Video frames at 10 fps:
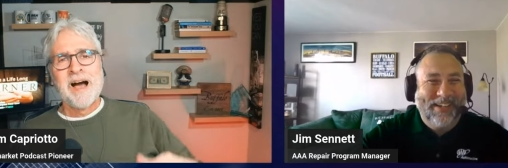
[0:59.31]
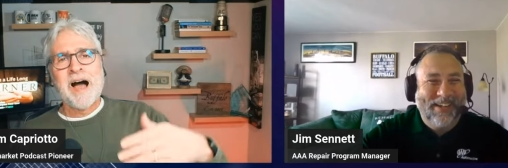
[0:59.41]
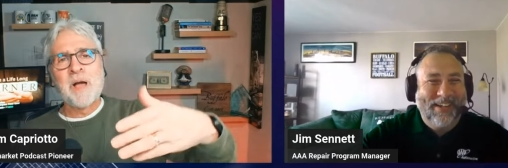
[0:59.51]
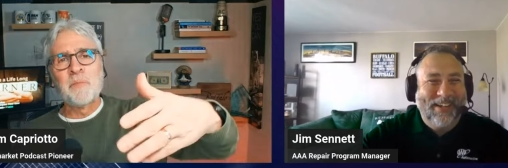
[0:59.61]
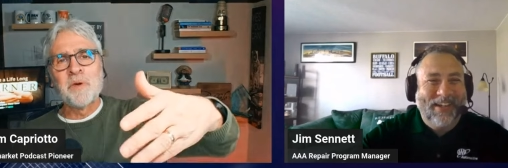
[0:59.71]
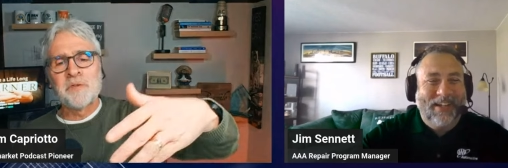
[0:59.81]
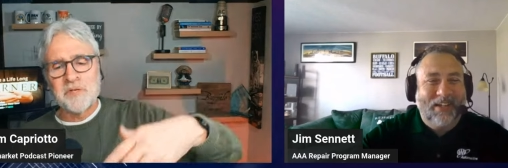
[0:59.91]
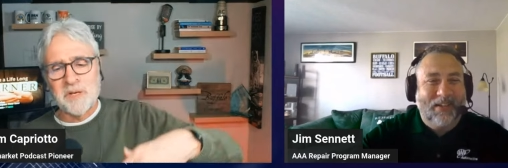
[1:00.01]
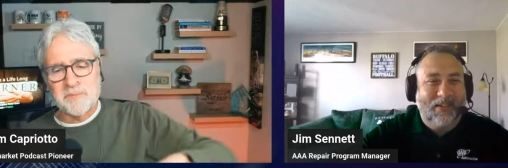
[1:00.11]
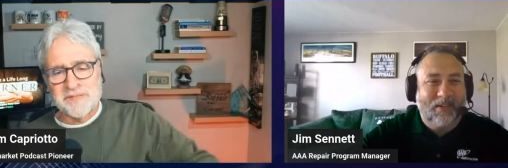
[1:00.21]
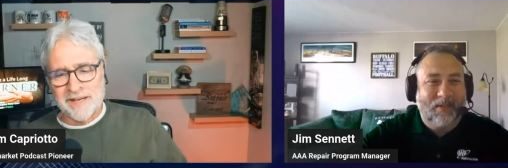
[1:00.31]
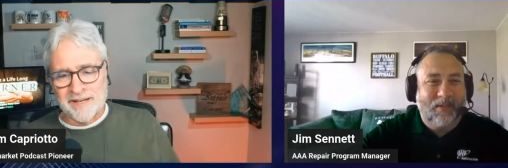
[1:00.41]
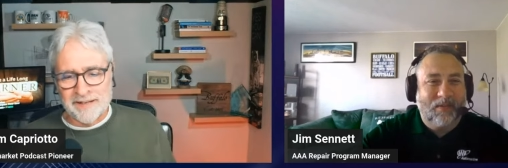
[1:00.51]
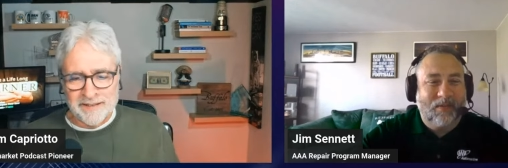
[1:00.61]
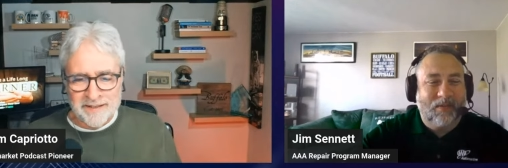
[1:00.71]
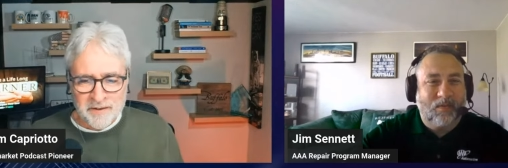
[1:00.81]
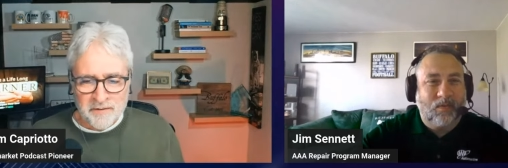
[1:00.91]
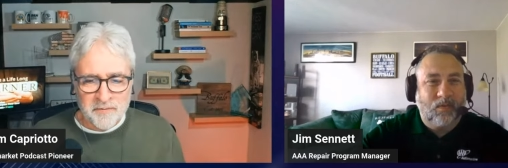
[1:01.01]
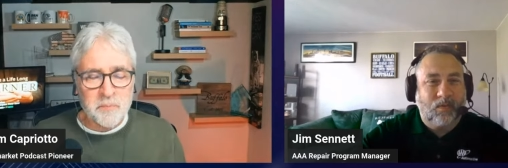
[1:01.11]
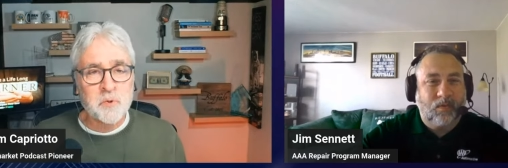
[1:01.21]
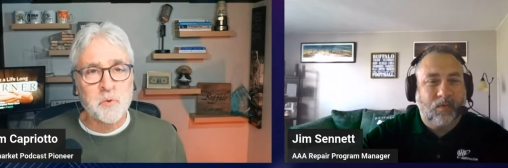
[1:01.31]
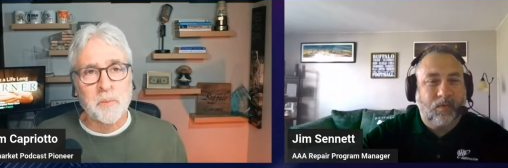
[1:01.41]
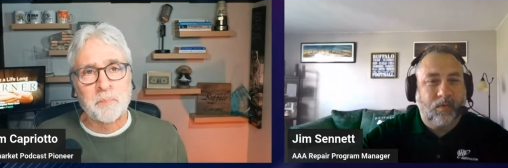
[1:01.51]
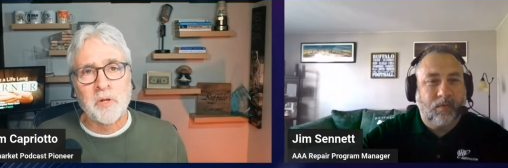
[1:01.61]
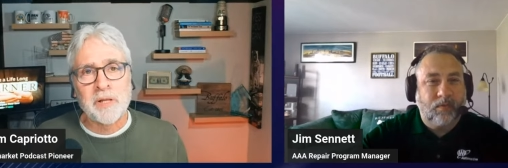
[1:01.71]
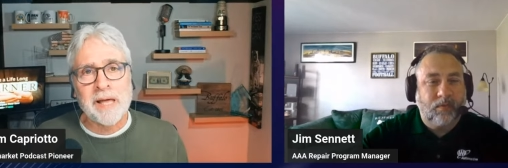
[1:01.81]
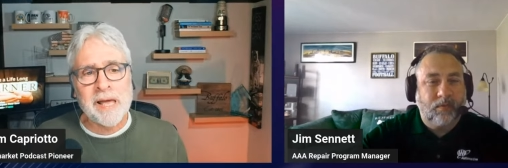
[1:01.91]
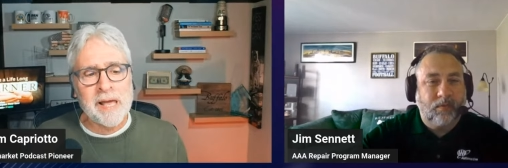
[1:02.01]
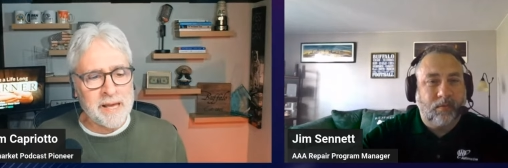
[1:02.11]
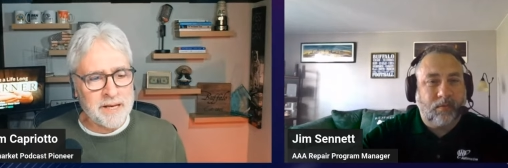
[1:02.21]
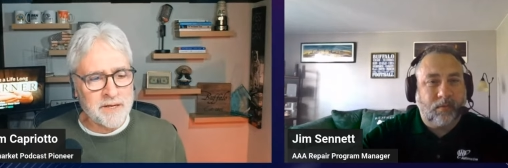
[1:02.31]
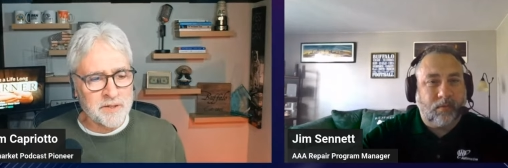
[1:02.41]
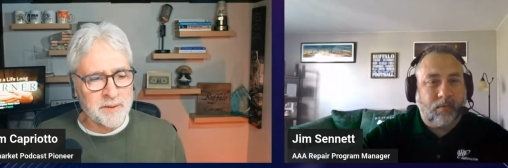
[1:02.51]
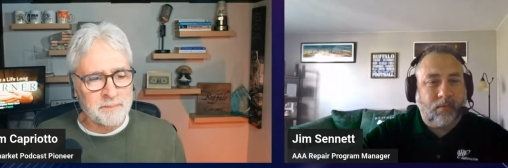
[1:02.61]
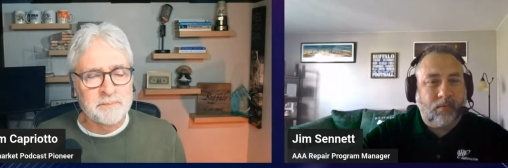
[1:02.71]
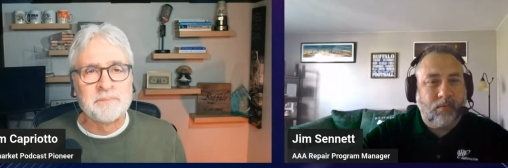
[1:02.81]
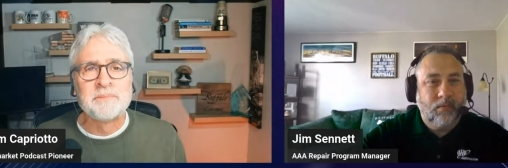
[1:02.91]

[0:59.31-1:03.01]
Speaker 1: I'm with Jim Sennett from AAA. Hey, Jim.